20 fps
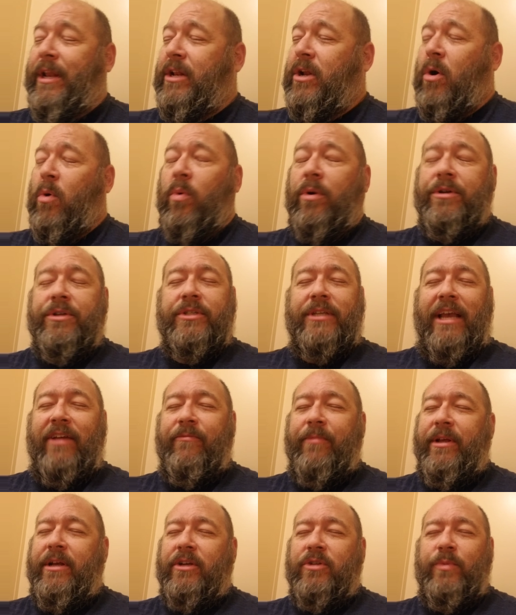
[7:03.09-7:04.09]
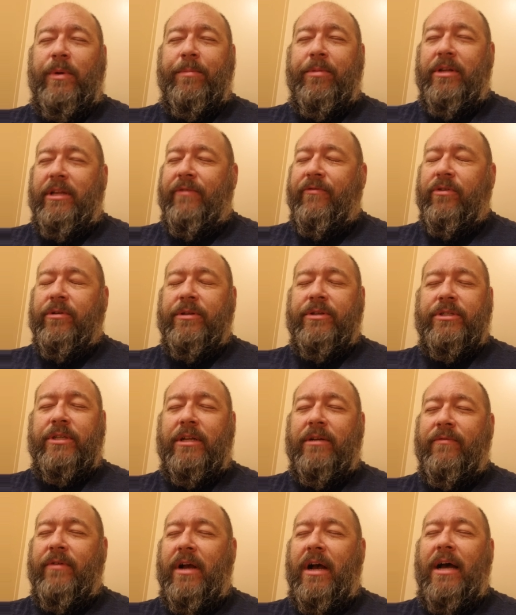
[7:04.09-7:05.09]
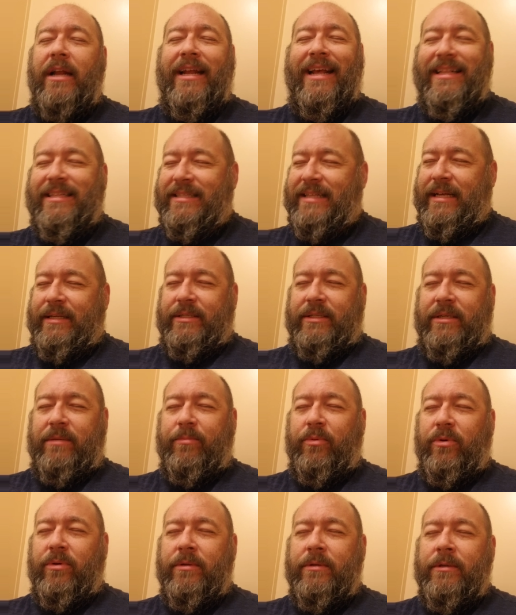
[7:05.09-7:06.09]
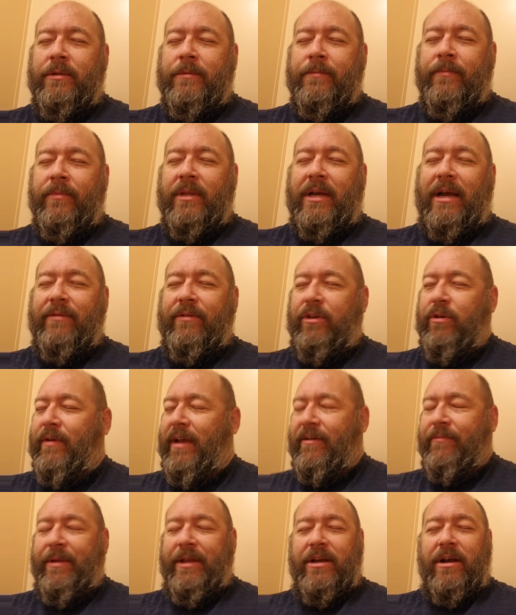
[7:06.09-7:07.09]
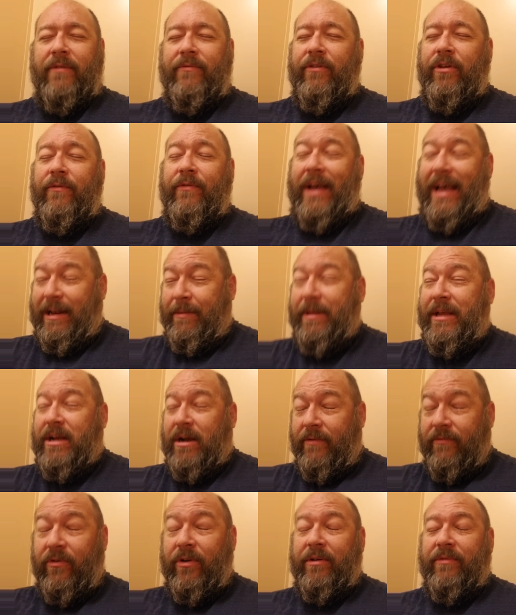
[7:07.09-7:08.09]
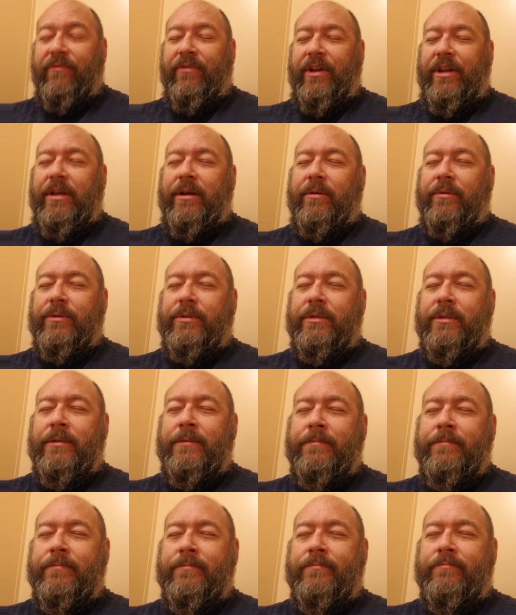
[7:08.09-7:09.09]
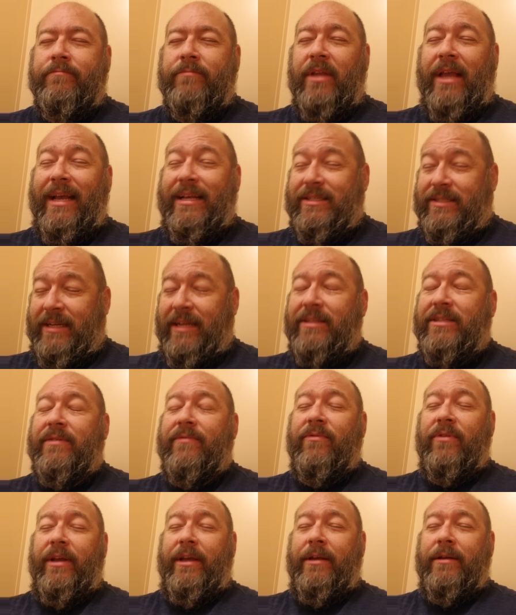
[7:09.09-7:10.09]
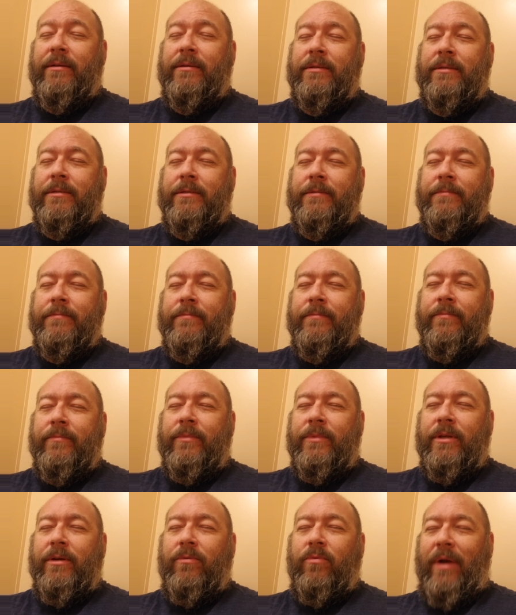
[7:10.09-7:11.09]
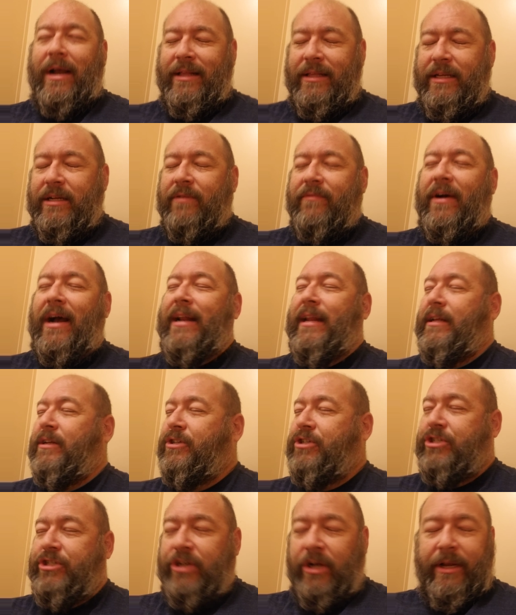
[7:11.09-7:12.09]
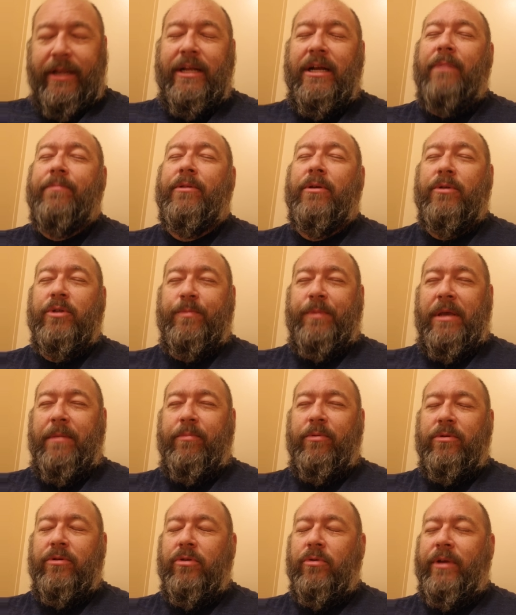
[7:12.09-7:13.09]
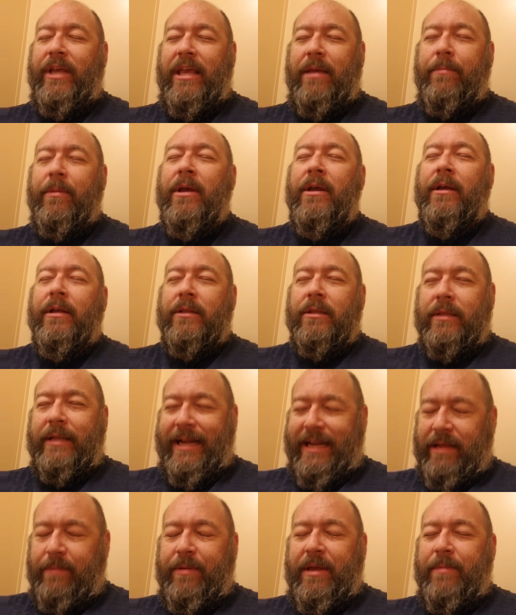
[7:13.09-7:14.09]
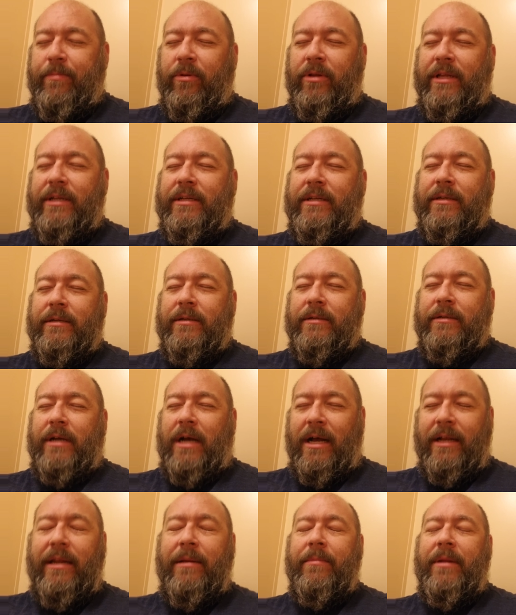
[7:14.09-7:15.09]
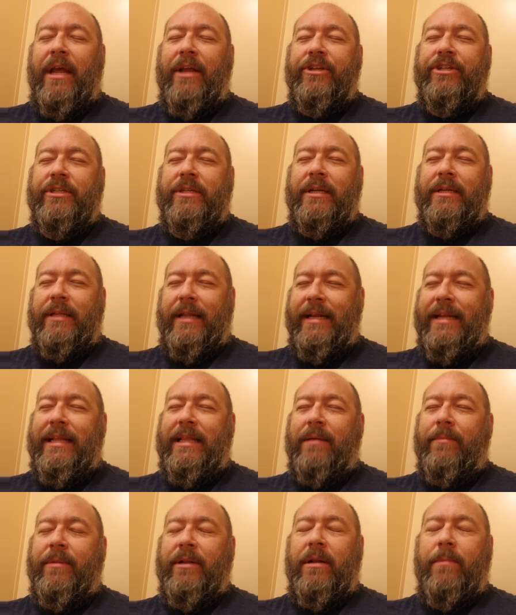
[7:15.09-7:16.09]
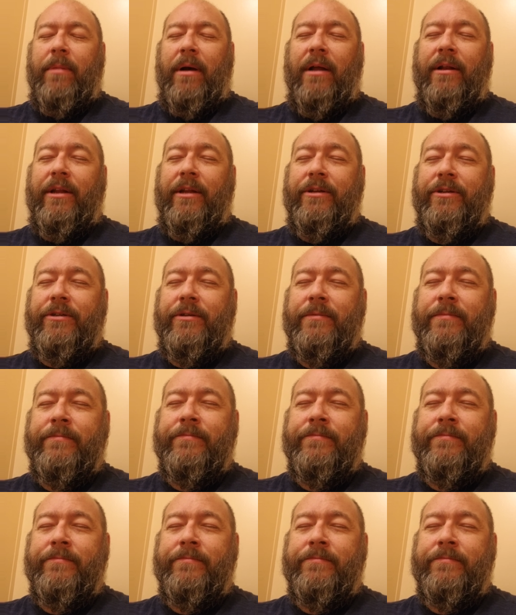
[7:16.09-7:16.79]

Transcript: know we're saved because we believe you're the Son of God. It's that simple. You have me co- you've had me cover it in videos extensively. Rightly dividing, shutting up those people who keep leading people into condemnation and leading them into bondage.